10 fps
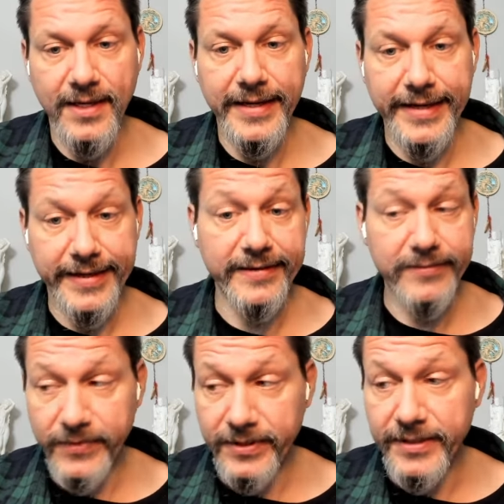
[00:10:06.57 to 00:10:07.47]
And
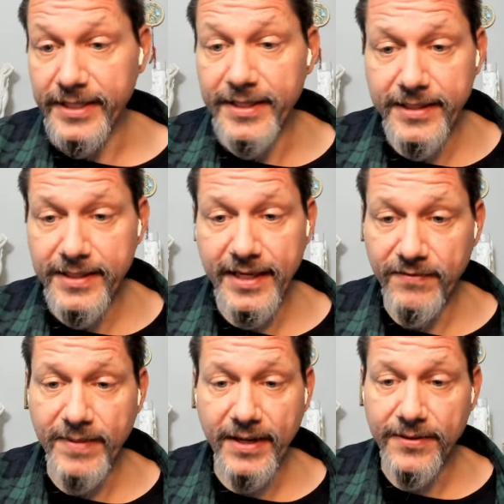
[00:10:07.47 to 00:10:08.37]
we're going to need to have
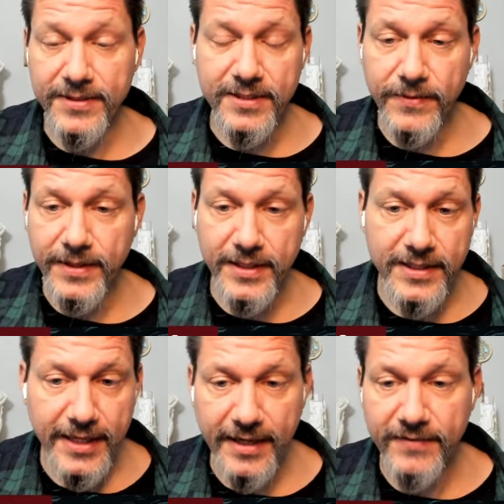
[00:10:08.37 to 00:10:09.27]
the powers that we need
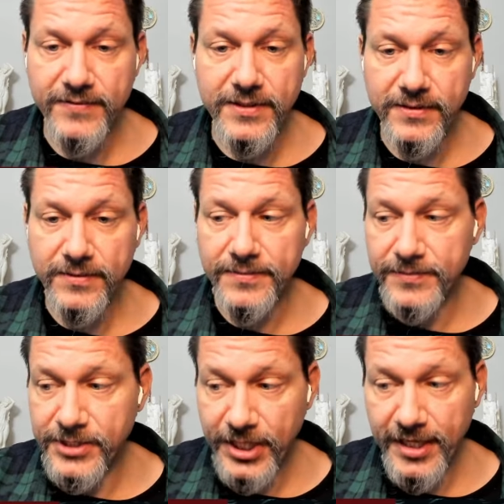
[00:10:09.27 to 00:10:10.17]
to have to
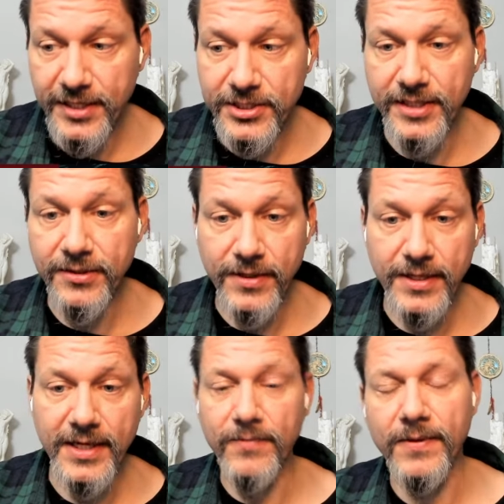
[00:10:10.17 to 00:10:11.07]
change and
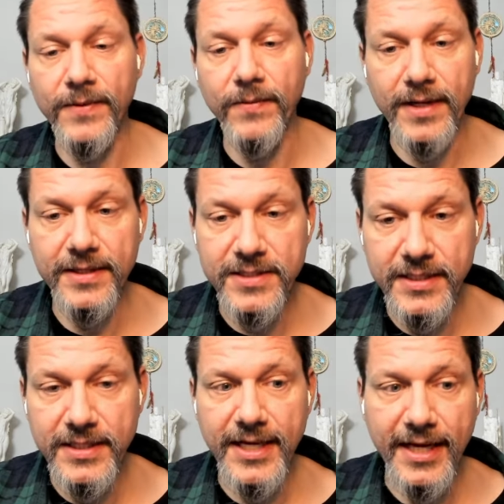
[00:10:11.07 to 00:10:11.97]
create what we want to
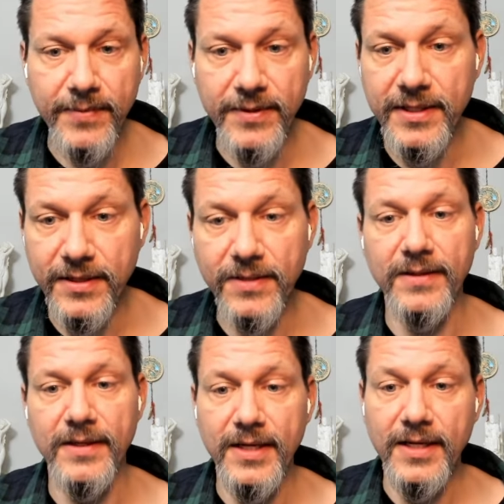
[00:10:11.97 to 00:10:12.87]
see happen here,
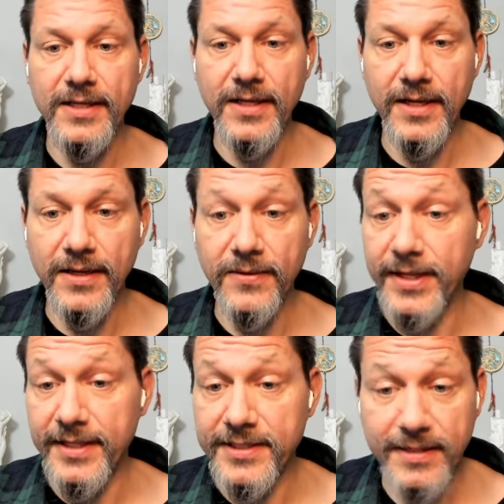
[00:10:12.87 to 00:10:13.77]

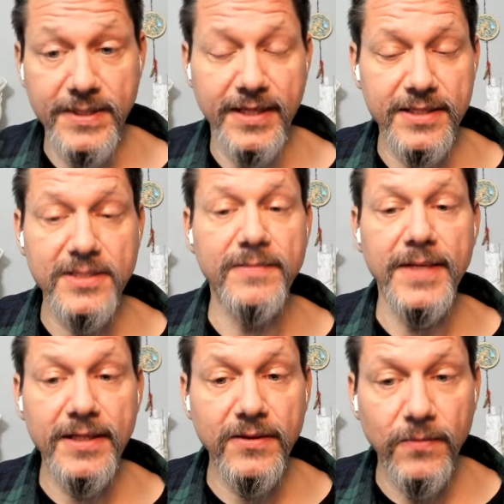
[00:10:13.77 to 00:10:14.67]
and it's up to us to
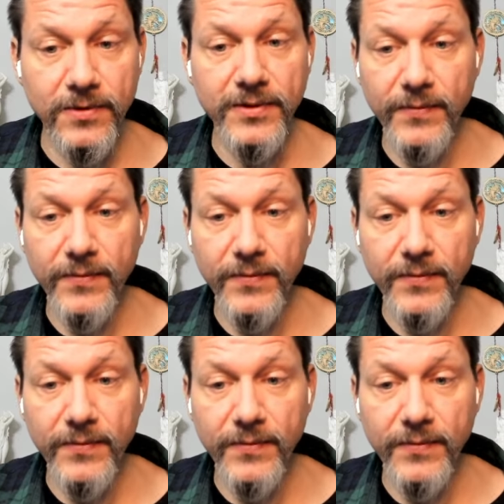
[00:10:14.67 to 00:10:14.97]
make the world that we